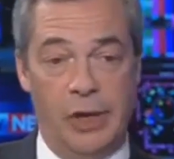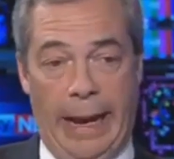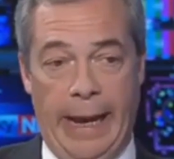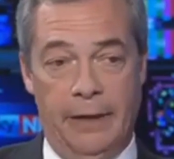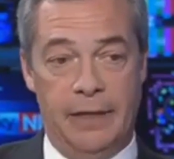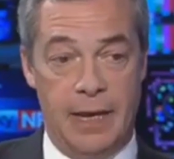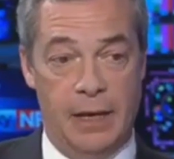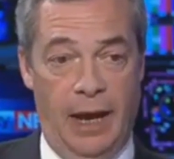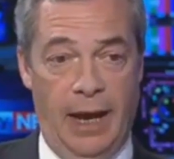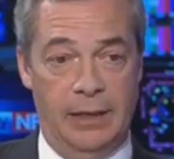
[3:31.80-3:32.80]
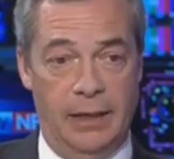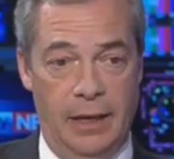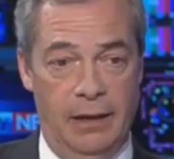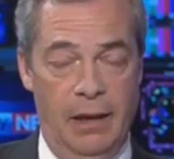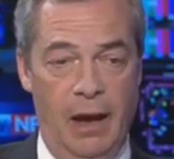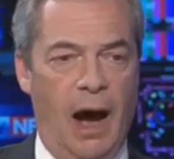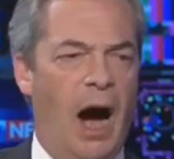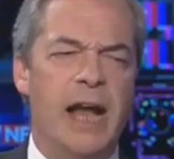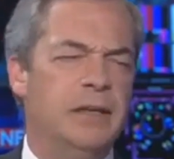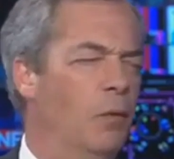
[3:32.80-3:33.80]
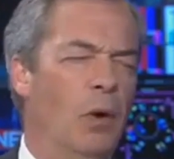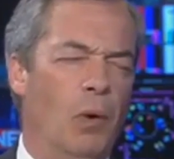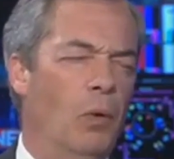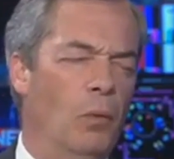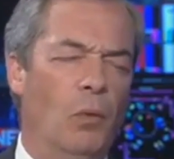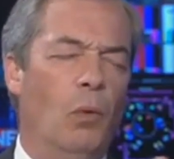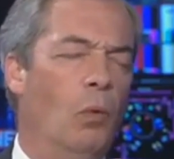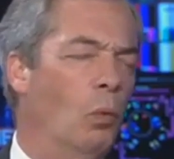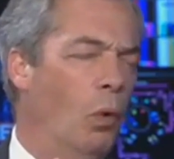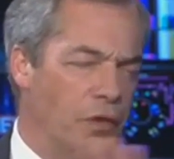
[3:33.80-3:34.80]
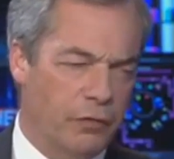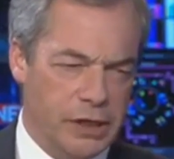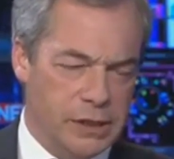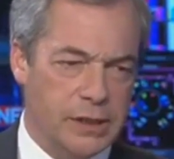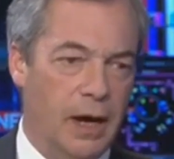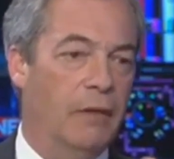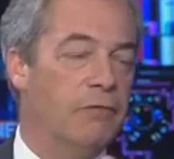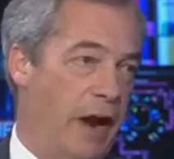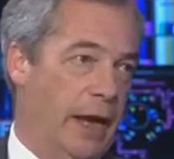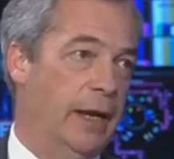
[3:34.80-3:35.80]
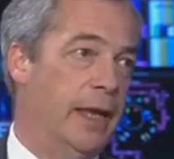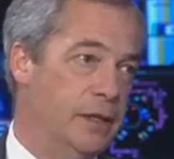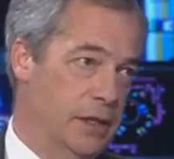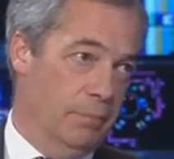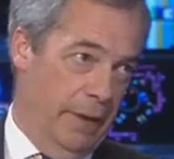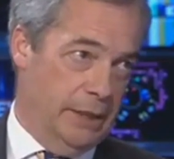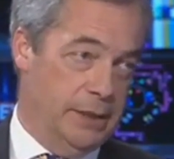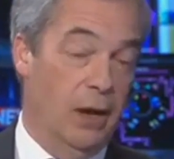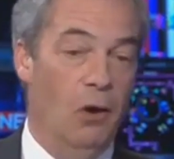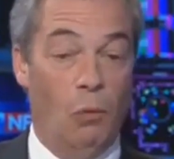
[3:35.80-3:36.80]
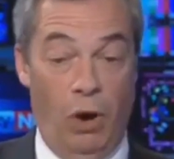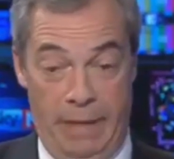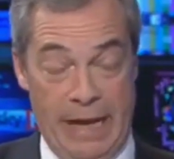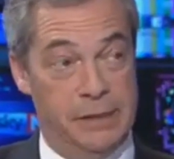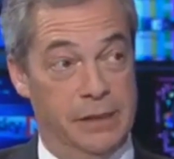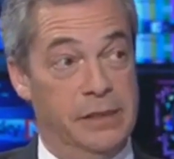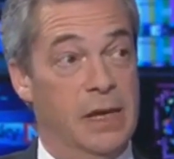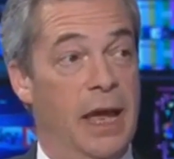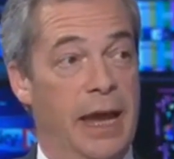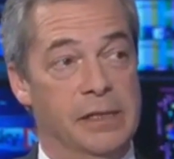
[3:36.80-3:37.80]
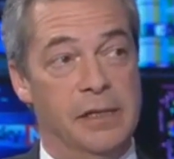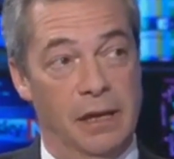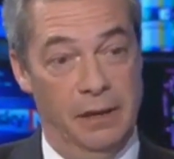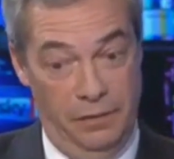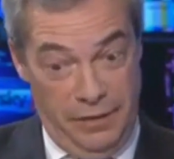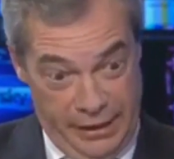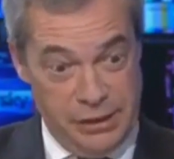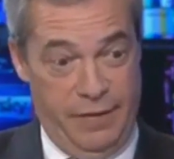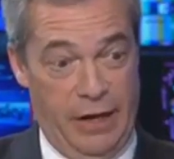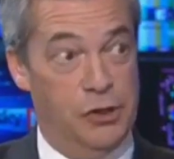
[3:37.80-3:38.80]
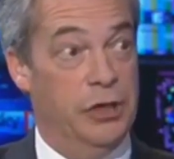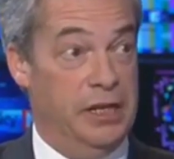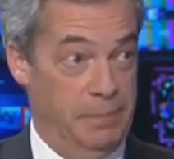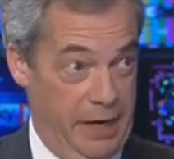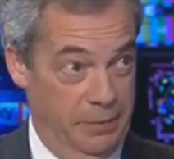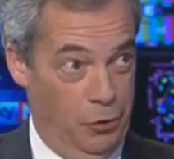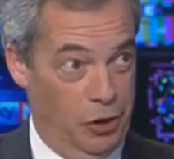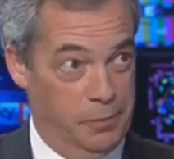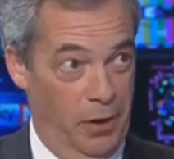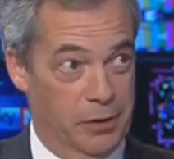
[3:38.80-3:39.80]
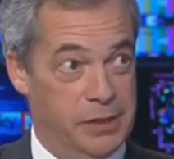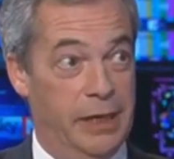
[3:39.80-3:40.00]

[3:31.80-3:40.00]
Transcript: Because of a Kenyan grandfather? What the reasons are, frankly, don't matter. What matters is the intervention he's made in British politics.